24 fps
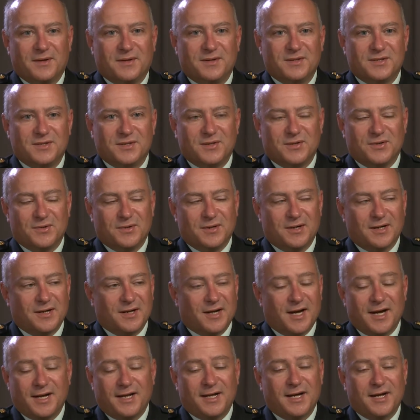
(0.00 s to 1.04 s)
So
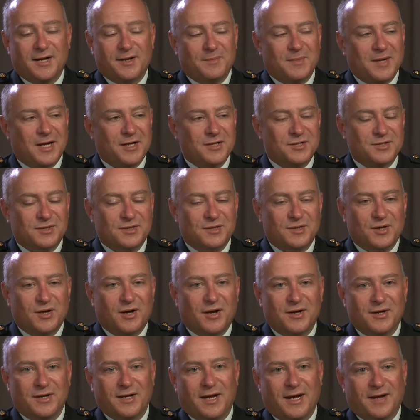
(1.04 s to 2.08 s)
I can't imagine
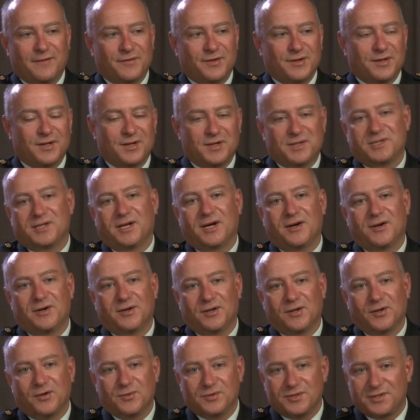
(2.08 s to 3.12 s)
not having the desire
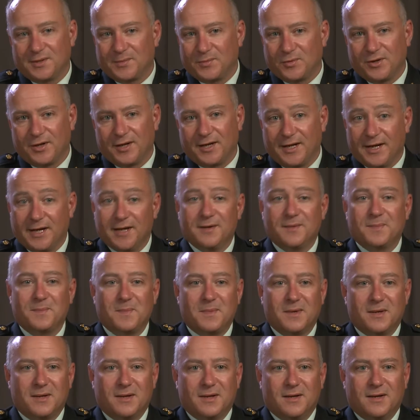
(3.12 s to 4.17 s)
to go somewhere again,
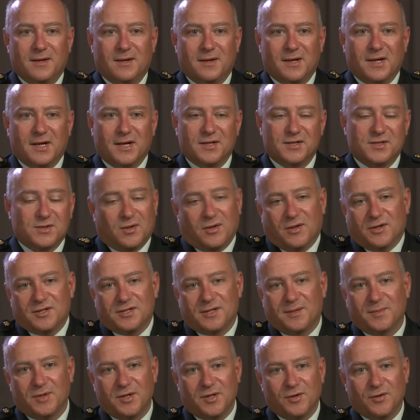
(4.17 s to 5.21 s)
so long
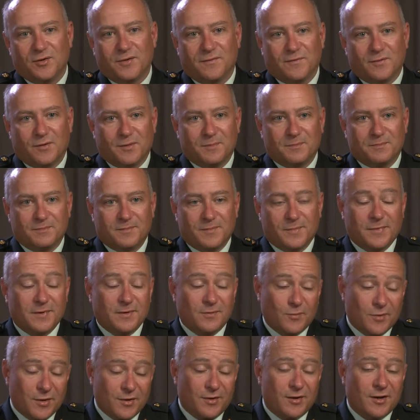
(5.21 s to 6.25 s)
as I'm in uniform.
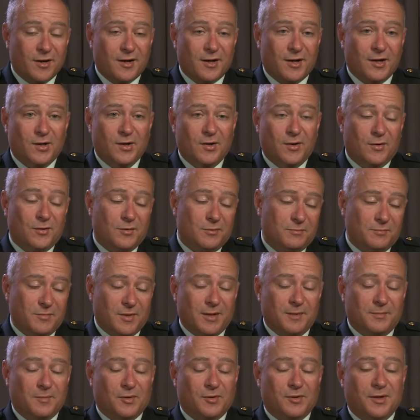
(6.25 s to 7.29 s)
Whether or not I go
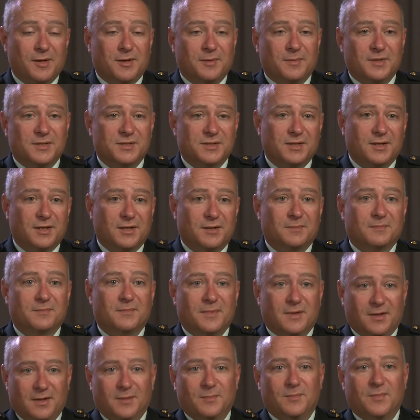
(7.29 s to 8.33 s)
may remain to be seen,
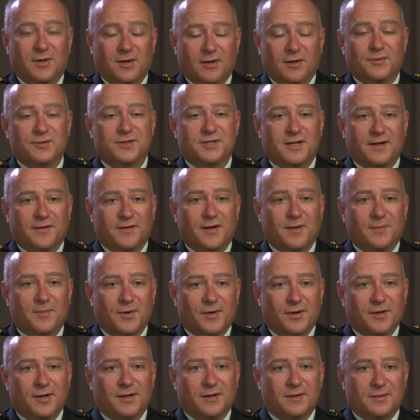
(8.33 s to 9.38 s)
but always have that
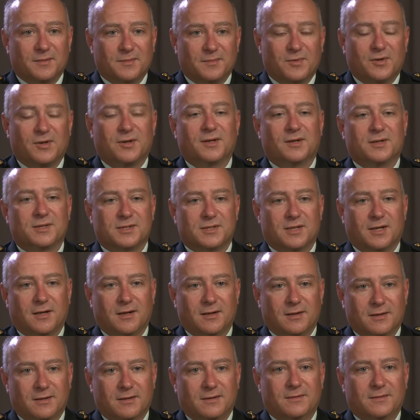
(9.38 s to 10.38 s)
burning desire.